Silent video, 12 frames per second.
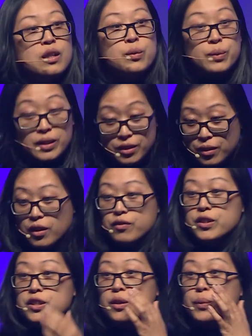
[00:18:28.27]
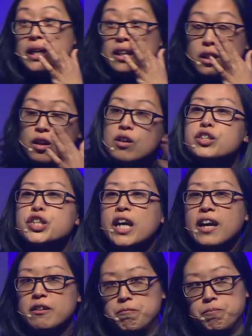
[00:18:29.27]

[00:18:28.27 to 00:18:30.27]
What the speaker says: We went to a coffee shop, we had a long chat.